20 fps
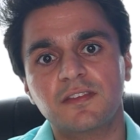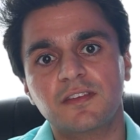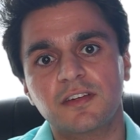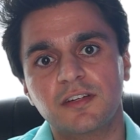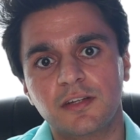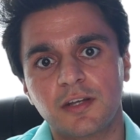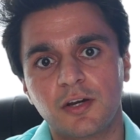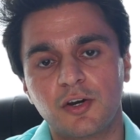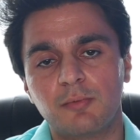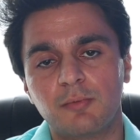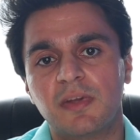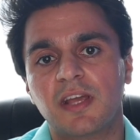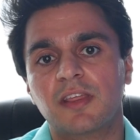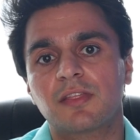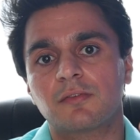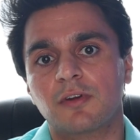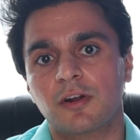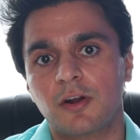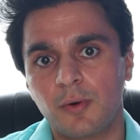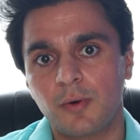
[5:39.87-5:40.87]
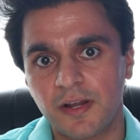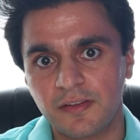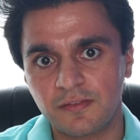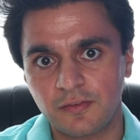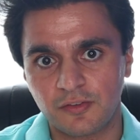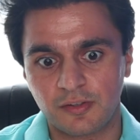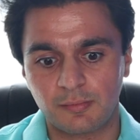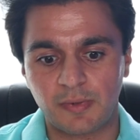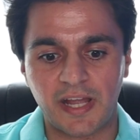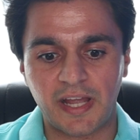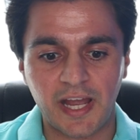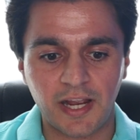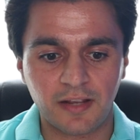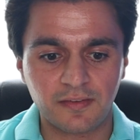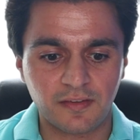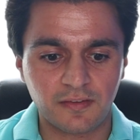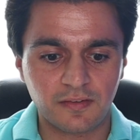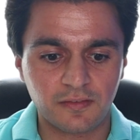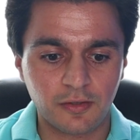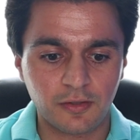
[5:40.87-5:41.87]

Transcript: is going to go and make the request using my access